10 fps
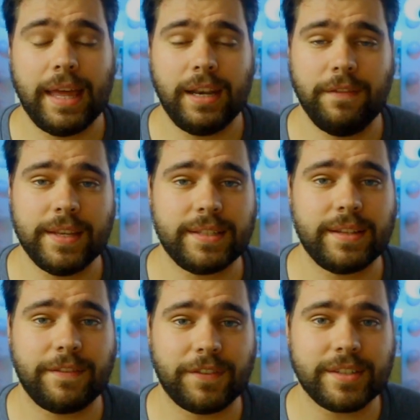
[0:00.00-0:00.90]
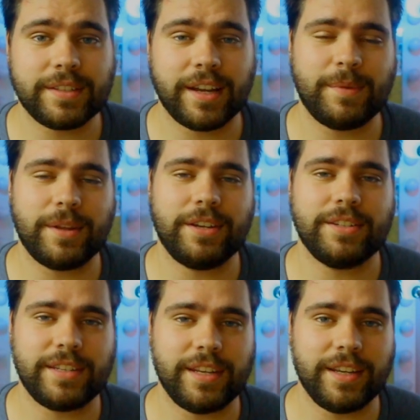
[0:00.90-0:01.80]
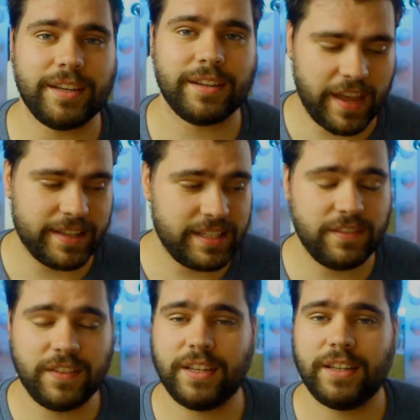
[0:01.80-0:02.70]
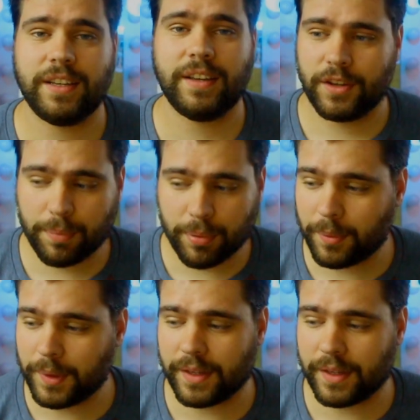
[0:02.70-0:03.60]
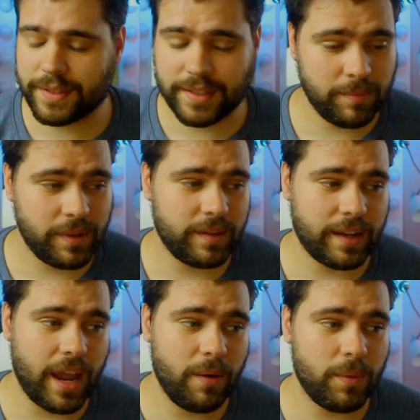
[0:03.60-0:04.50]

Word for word: And if this is the first time that you're seeing Fat TV, you're probably thinking the same thing that I